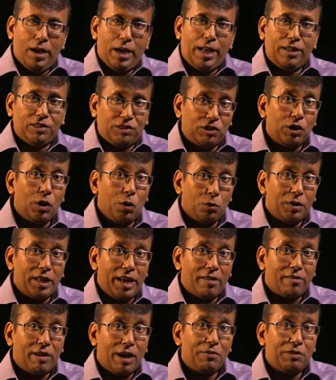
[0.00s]
And so
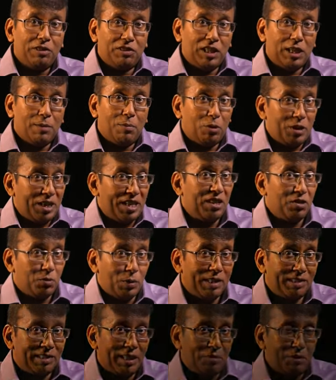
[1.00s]
they arrived in Singapore in
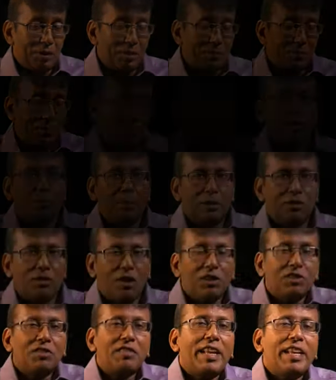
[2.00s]
1827. The
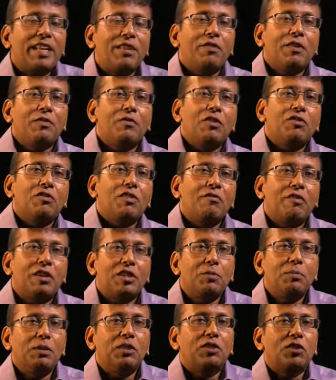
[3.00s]
Madras Native Infantry
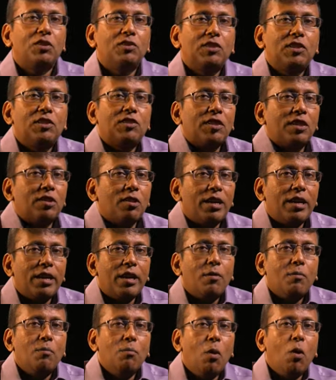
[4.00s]
regiments consisted
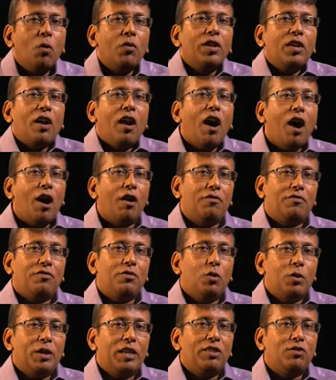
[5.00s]
more than half,
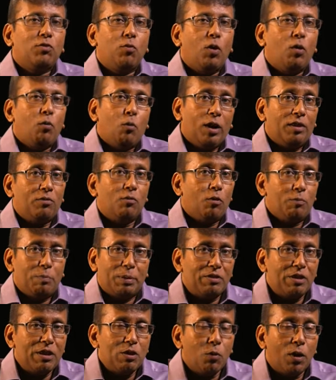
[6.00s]
or at least
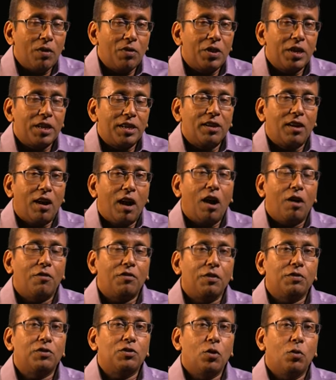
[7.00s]
between one third and
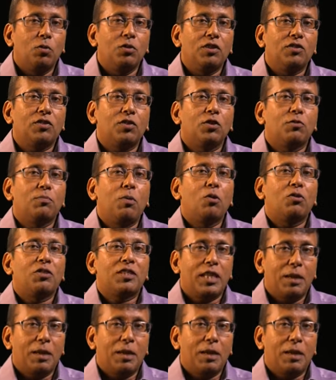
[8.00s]
half, of soldiers who spoke